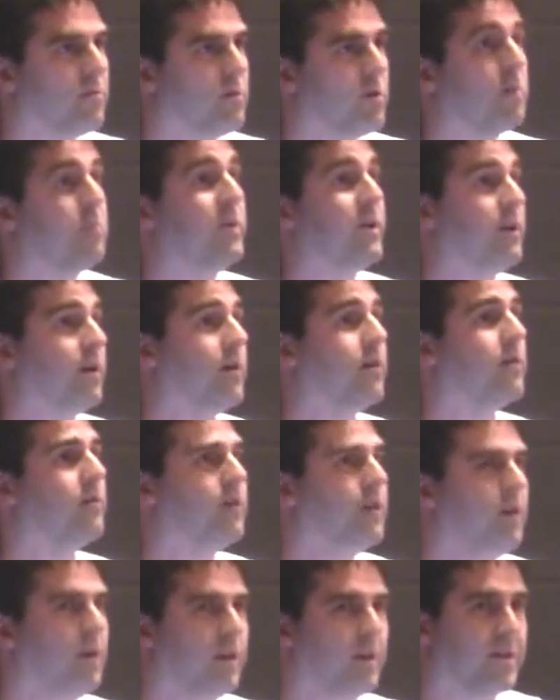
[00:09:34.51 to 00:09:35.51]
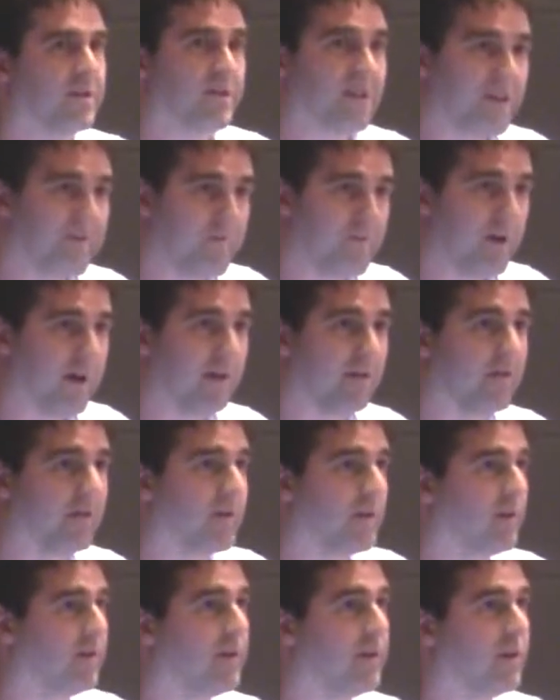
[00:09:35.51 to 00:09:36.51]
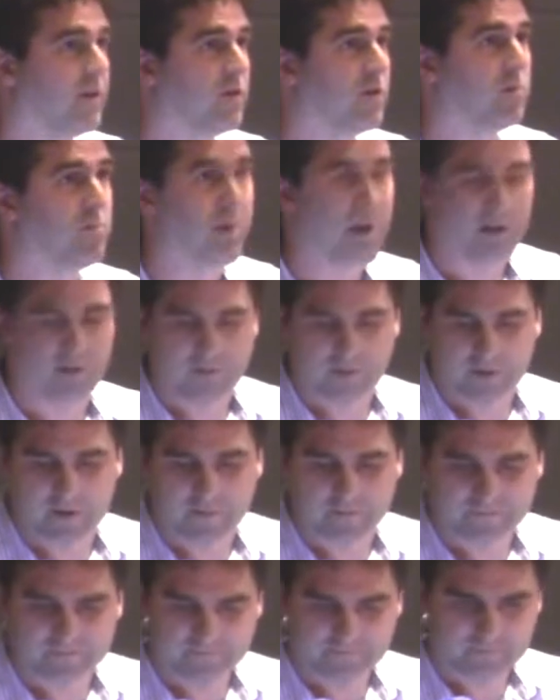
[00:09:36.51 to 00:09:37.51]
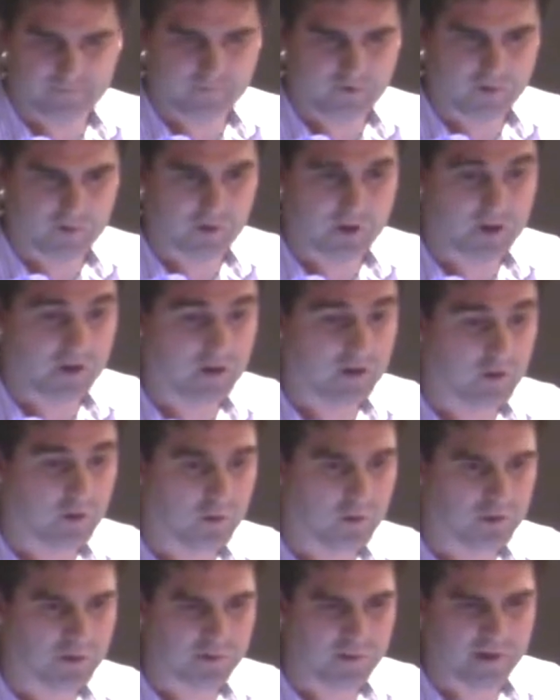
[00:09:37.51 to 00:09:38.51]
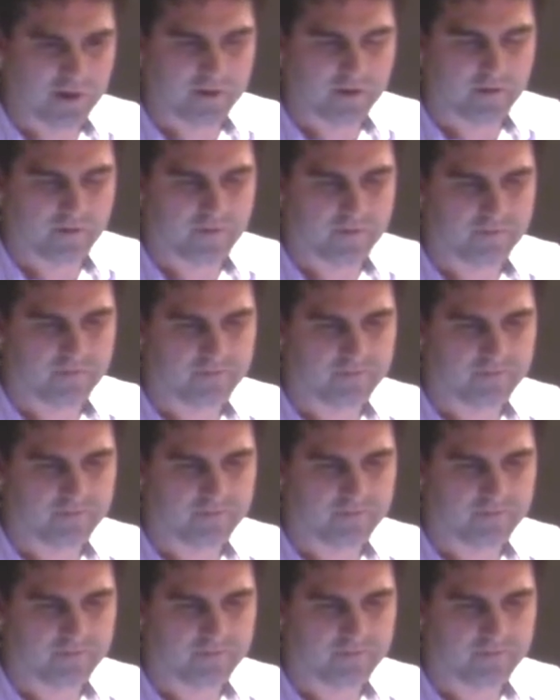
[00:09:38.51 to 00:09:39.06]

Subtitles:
could be done in a safe manner and could benefit from a clinical perspective.